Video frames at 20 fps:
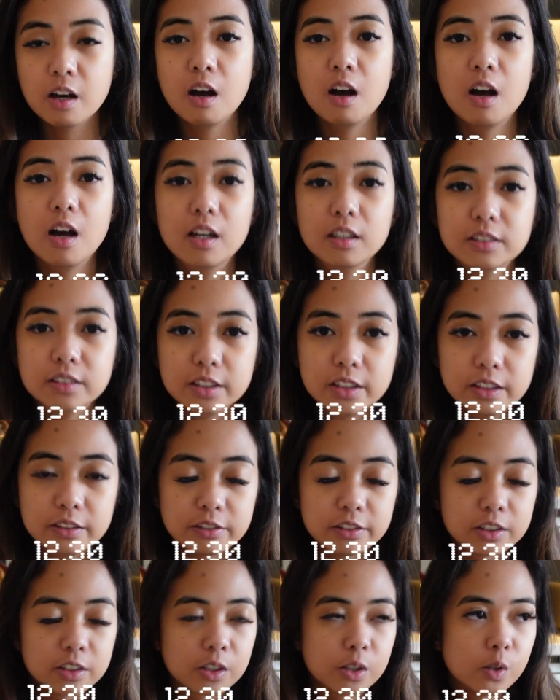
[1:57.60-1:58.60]
can't
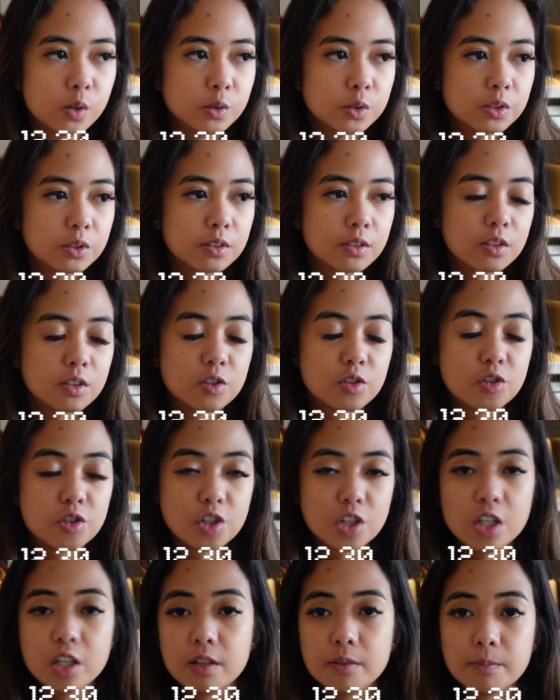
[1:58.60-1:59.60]
even go to the
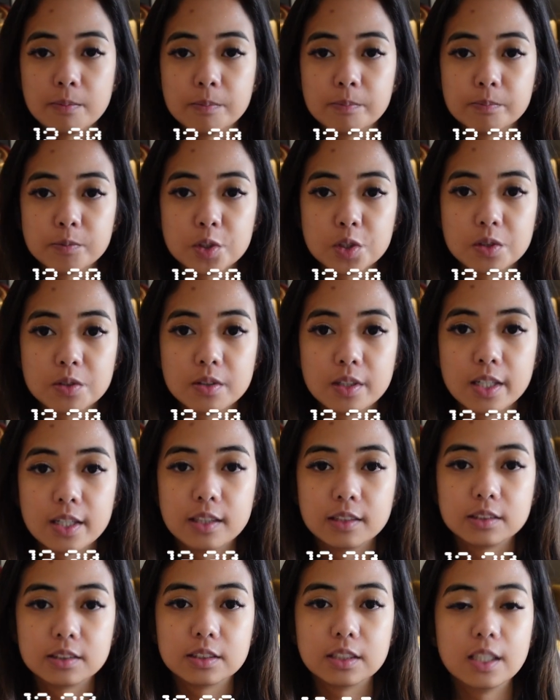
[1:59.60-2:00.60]
gym to
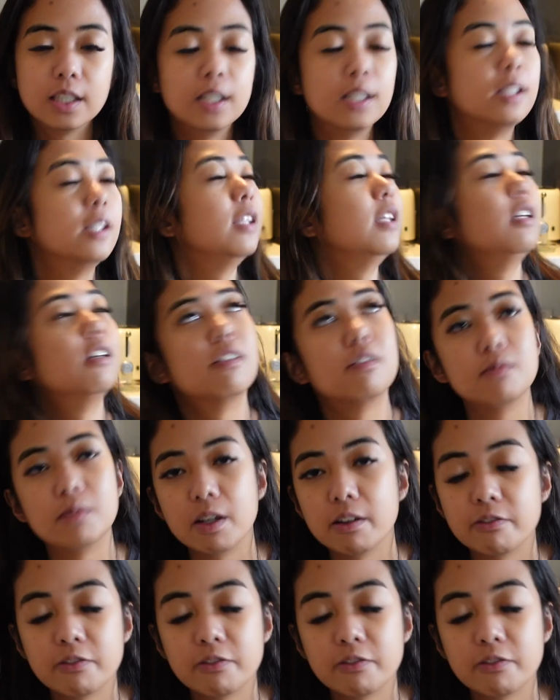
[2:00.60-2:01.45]
let any of my